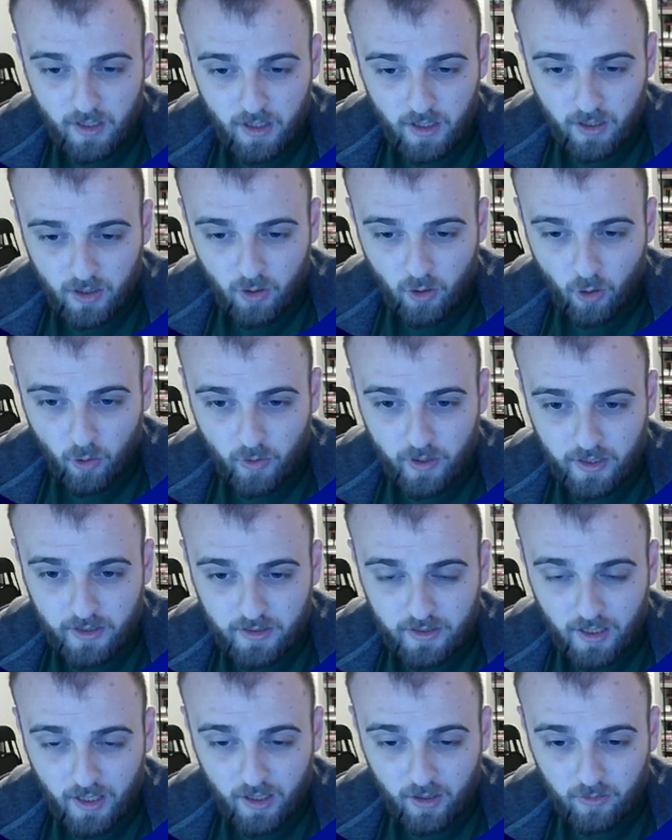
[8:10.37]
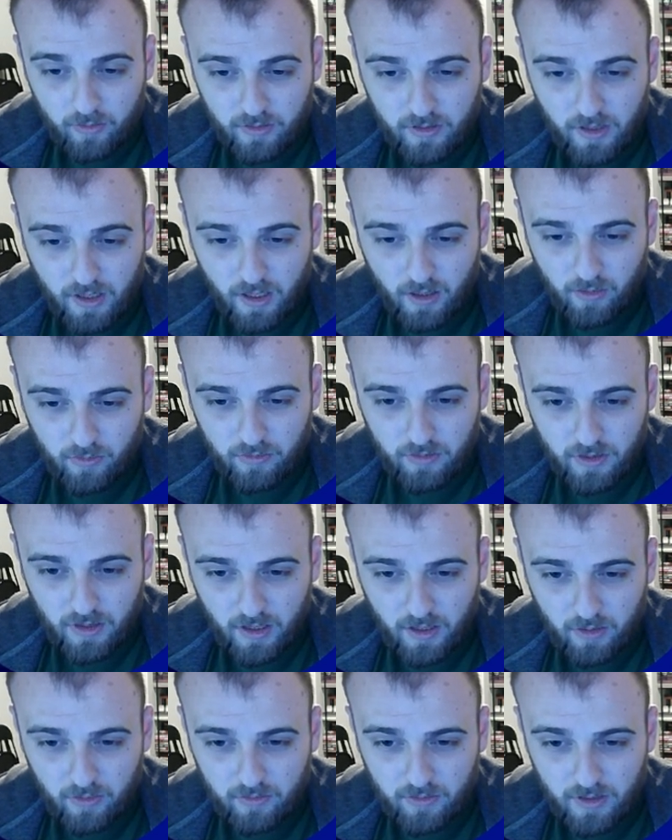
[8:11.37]
Going down.
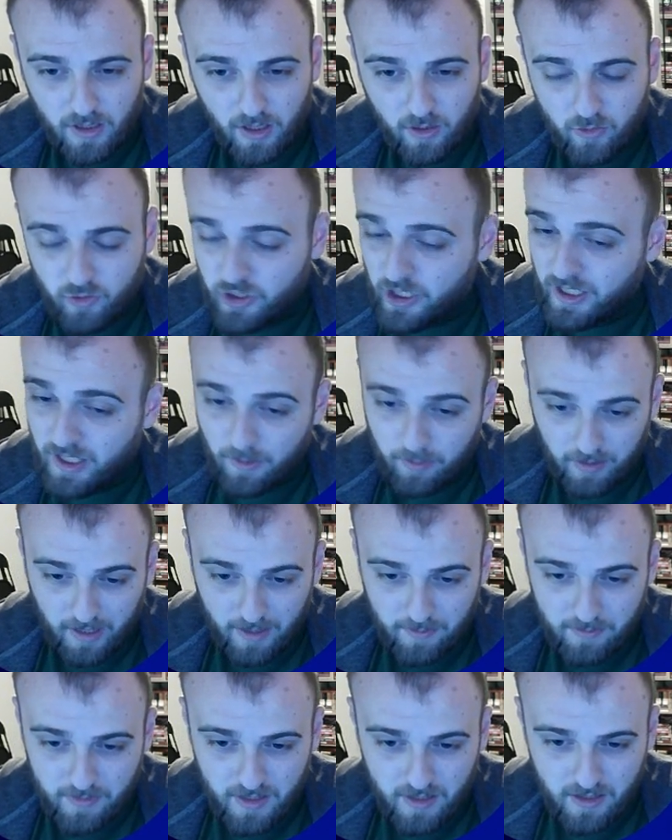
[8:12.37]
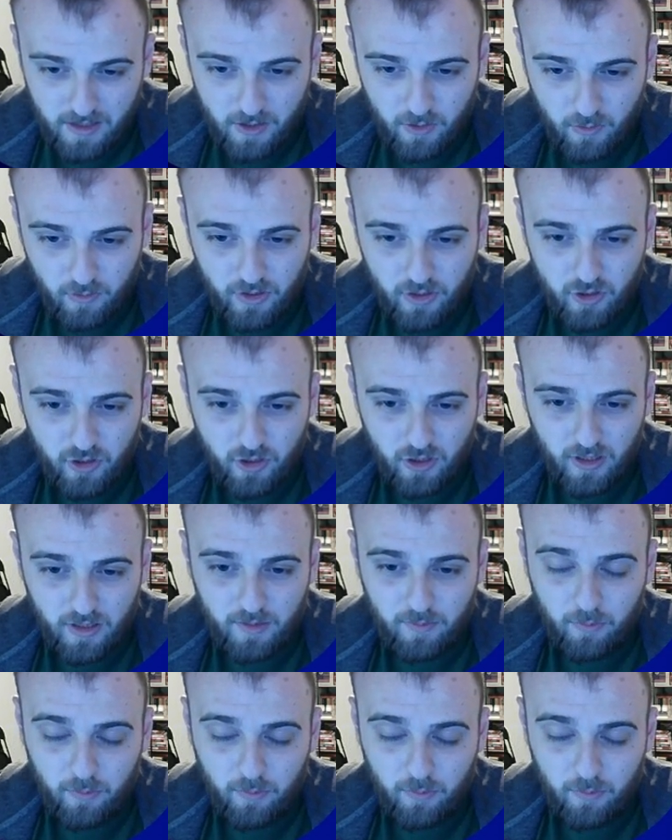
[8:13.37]
Jacob Ramsey is still injured.